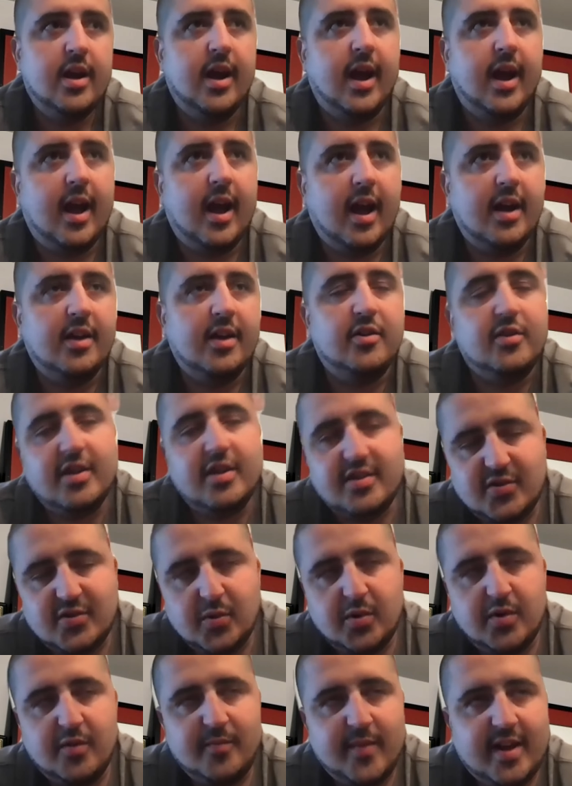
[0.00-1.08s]
You did
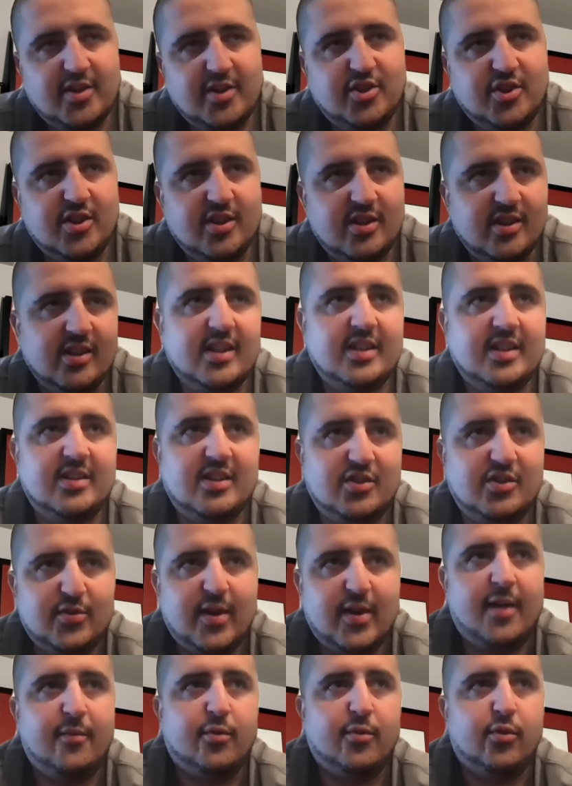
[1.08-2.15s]
sort of mention like the
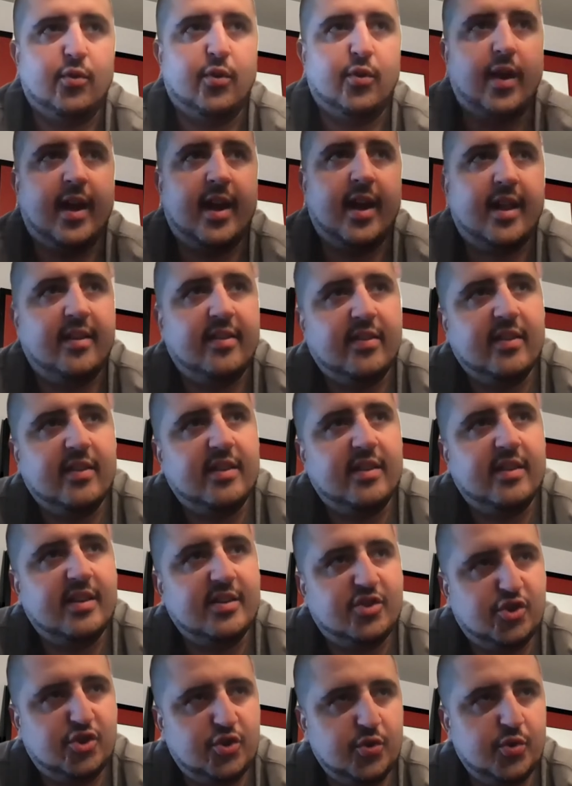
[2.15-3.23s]
travel and the
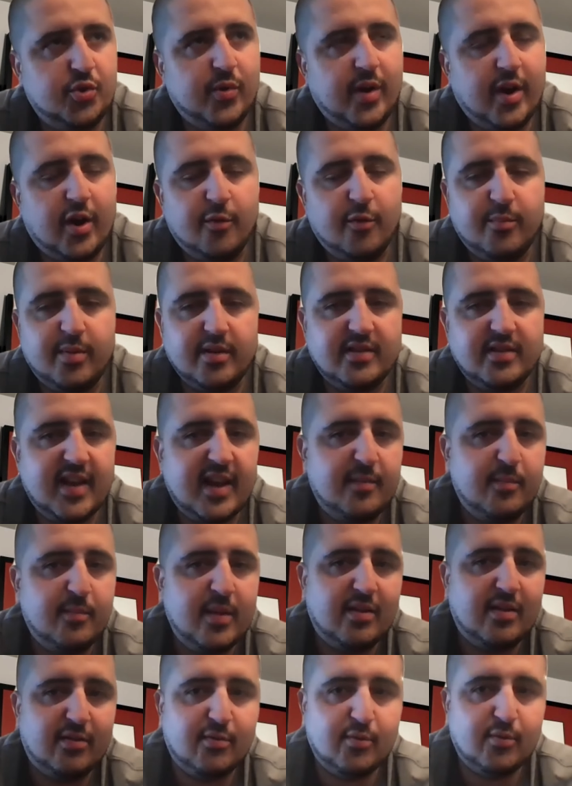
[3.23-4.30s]
shooting around, but take
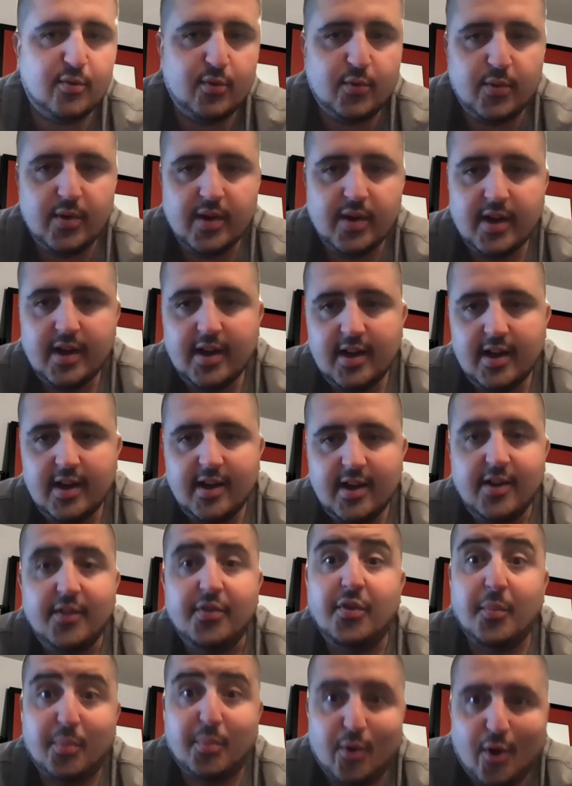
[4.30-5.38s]
me through
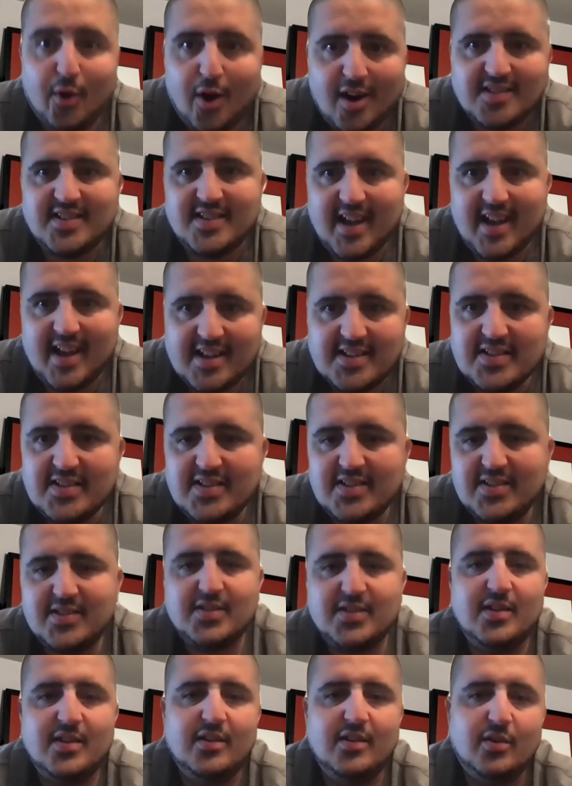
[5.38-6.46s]
the process
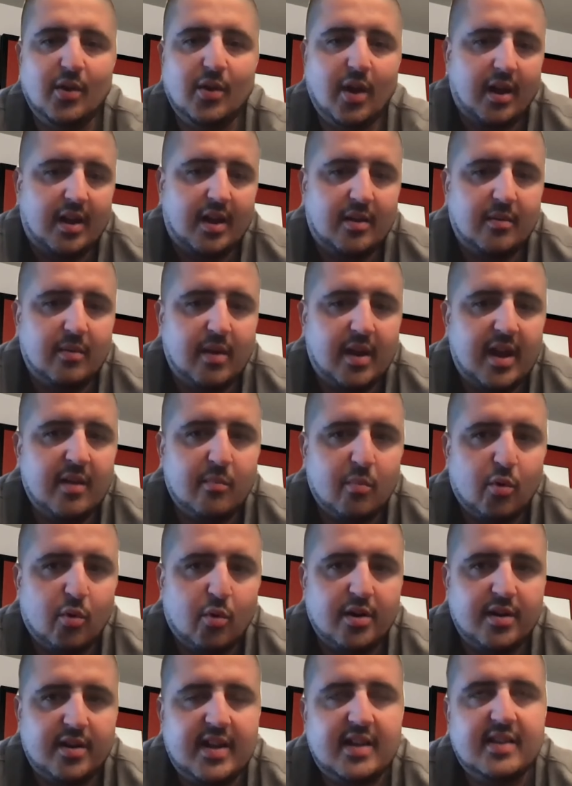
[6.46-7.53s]
in
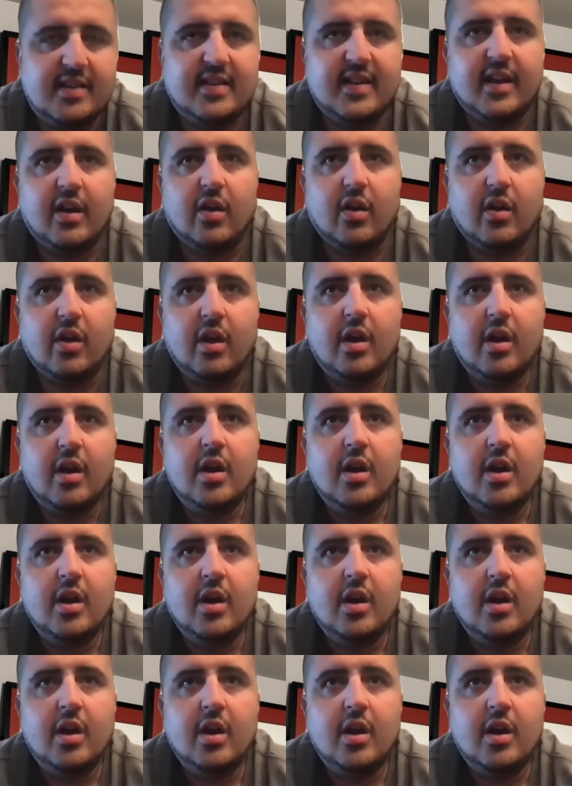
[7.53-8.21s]
more detail.